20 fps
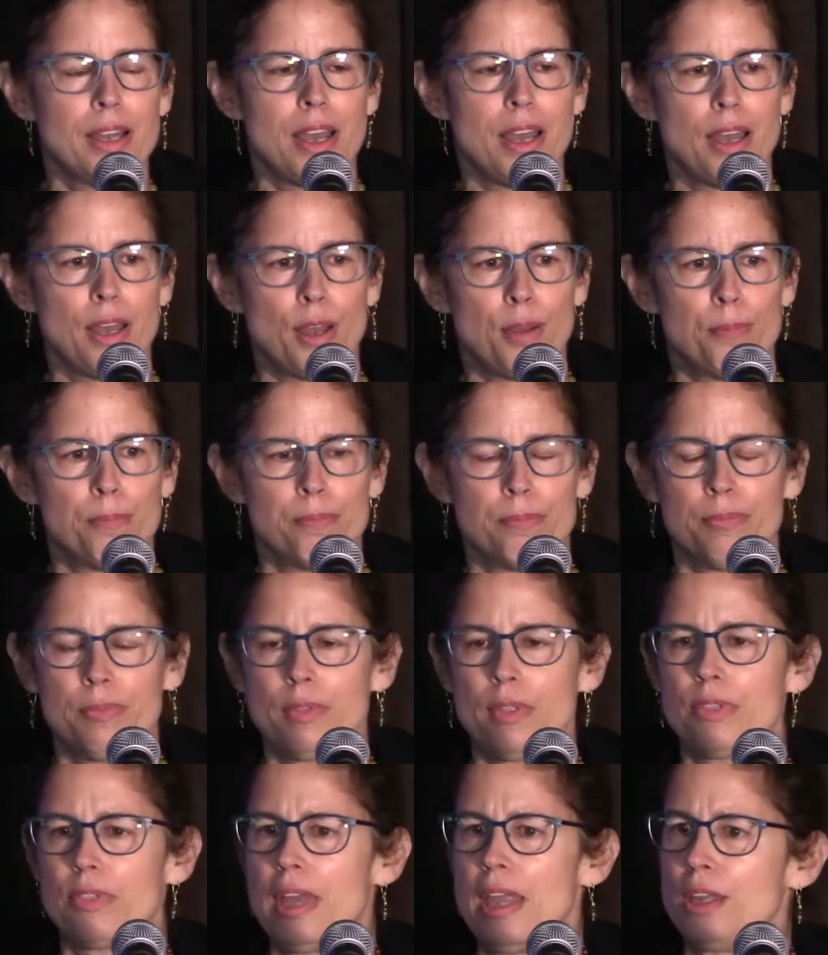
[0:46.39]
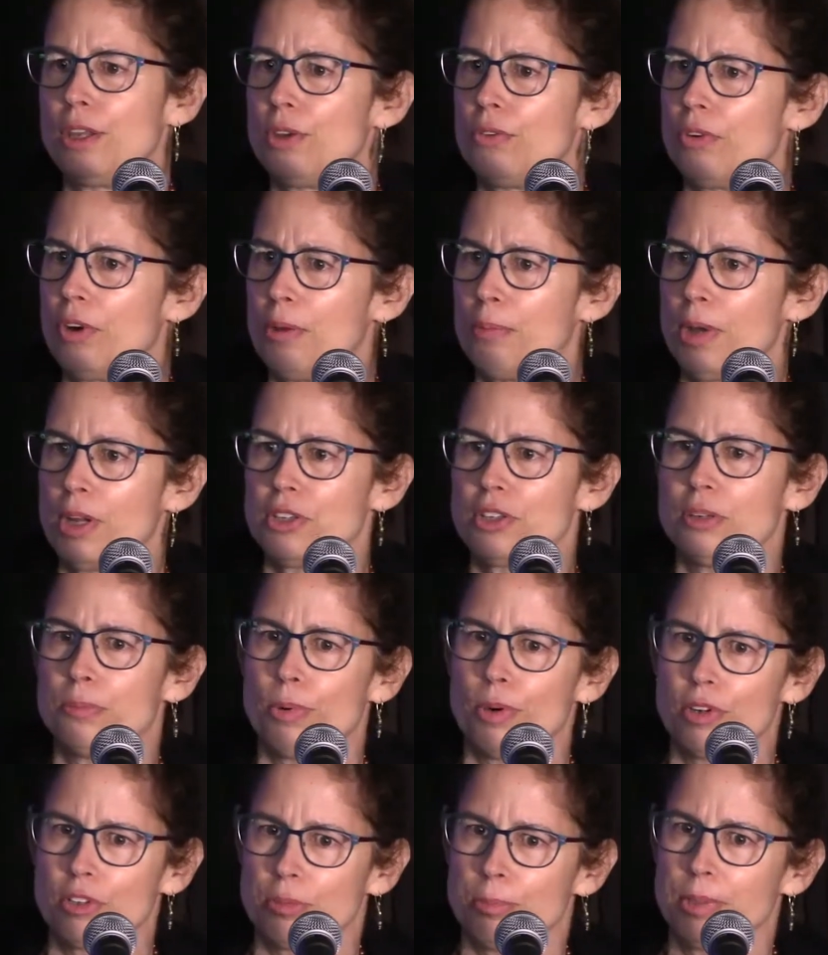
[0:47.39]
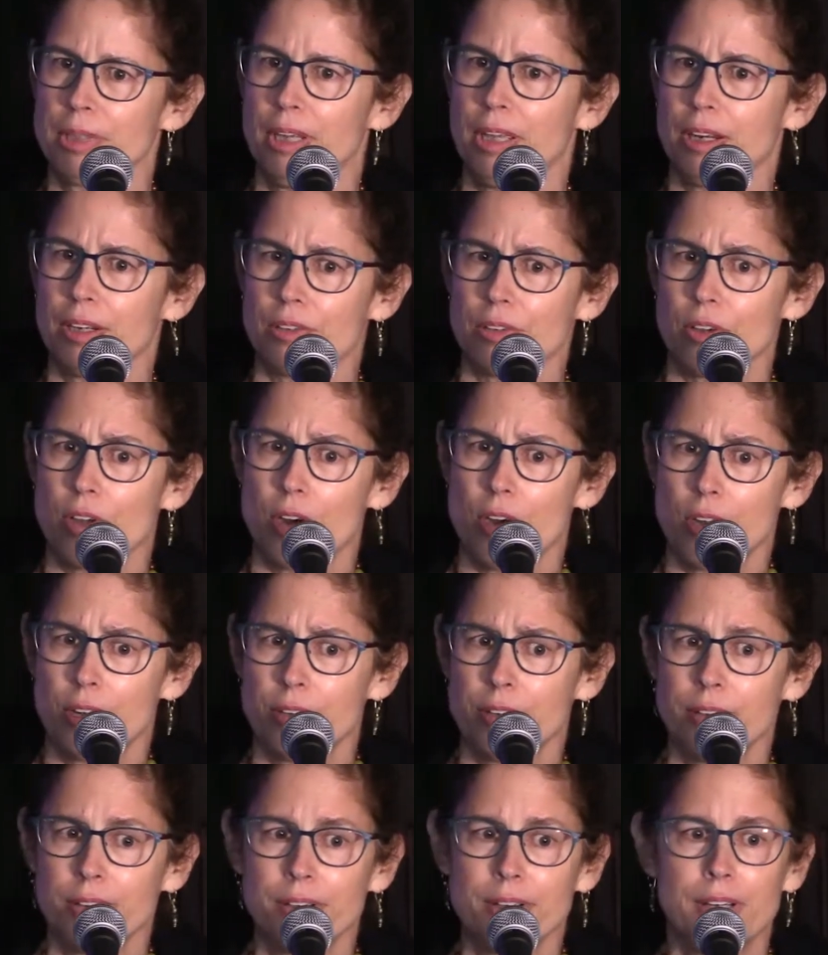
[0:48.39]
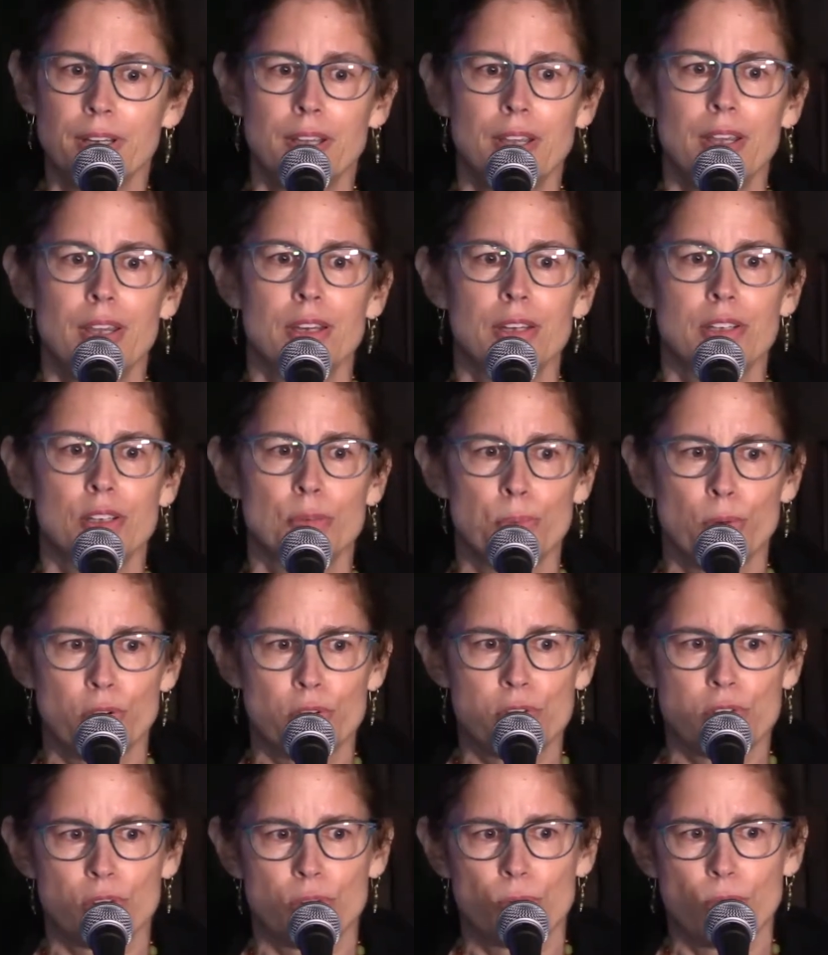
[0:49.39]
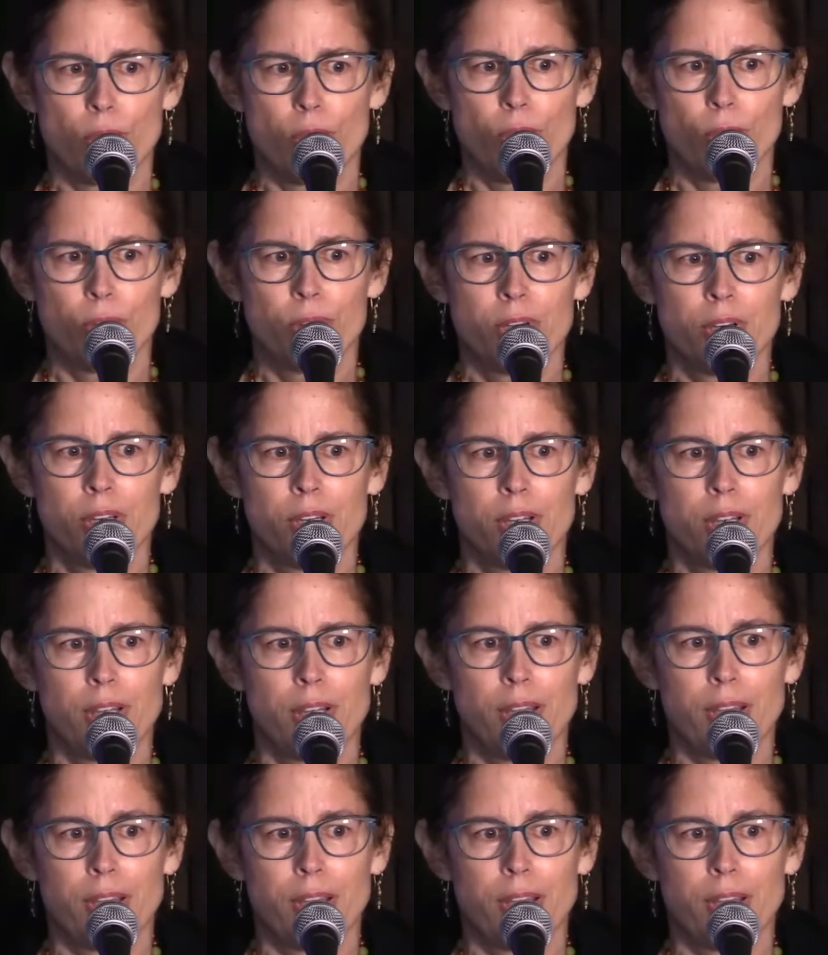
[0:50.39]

Um, thank you very much to Berkshire Botanical Garden, to Berkshire Grown,